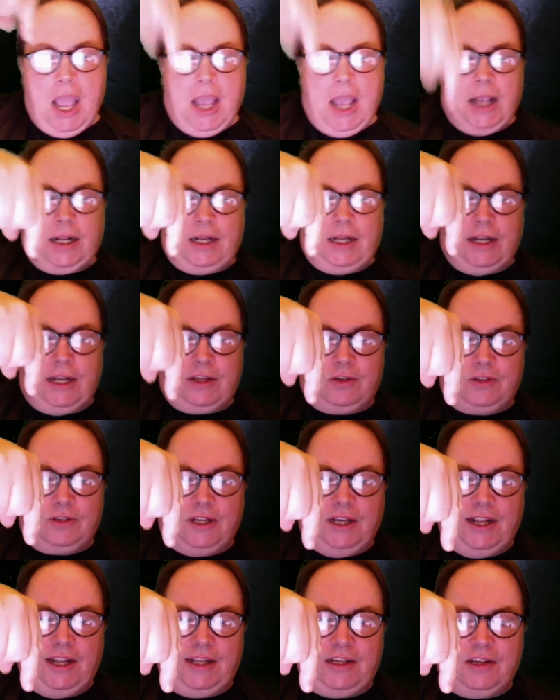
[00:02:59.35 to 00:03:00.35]
click on the
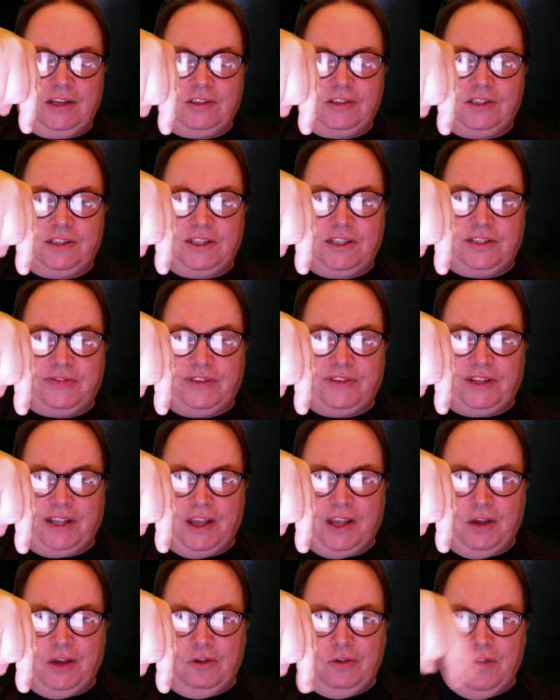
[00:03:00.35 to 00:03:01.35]
link under this
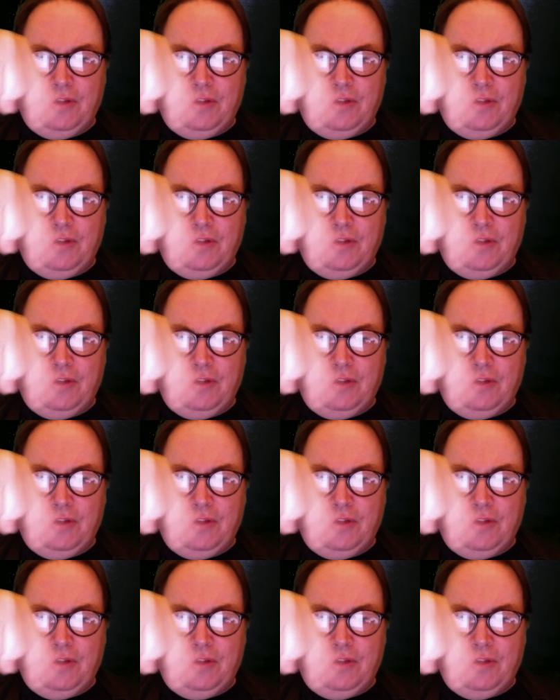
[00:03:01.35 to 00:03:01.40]
video,